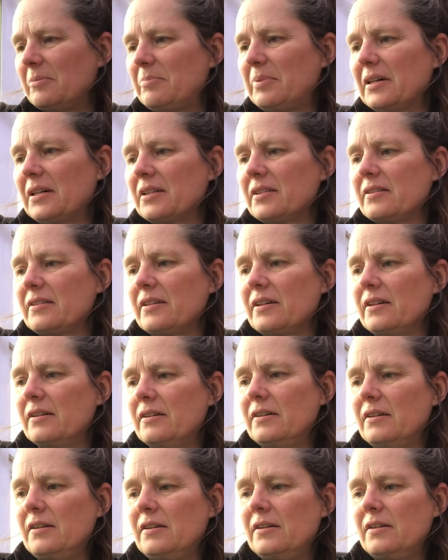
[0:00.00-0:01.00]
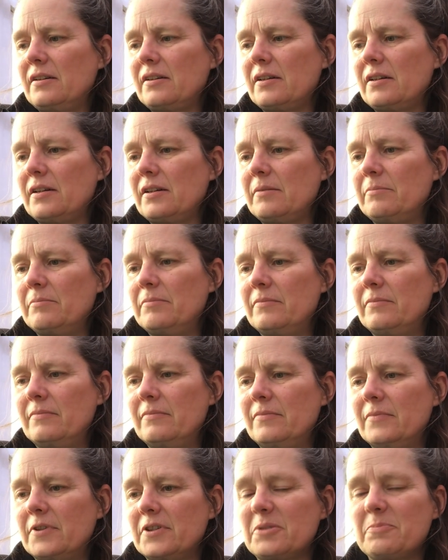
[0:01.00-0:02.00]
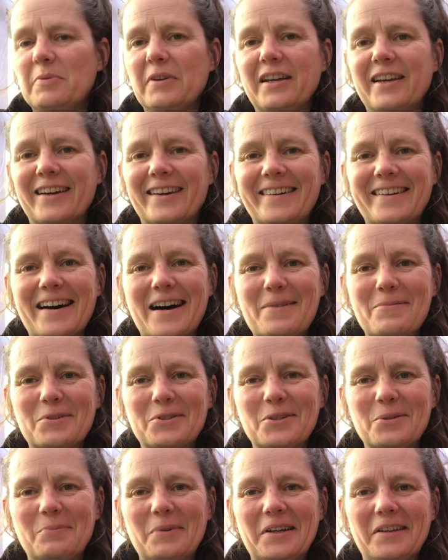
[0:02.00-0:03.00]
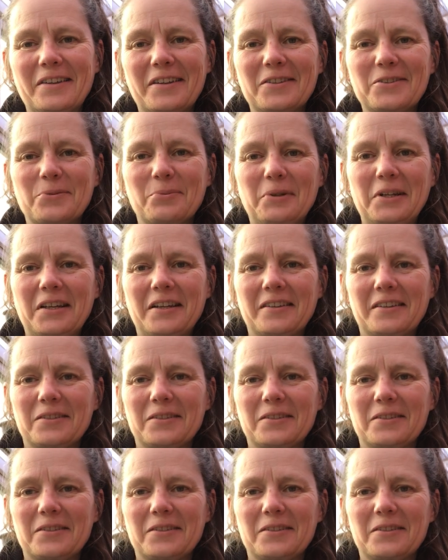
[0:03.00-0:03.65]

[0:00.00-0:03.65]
past it. It's been getting hammered a bit this week.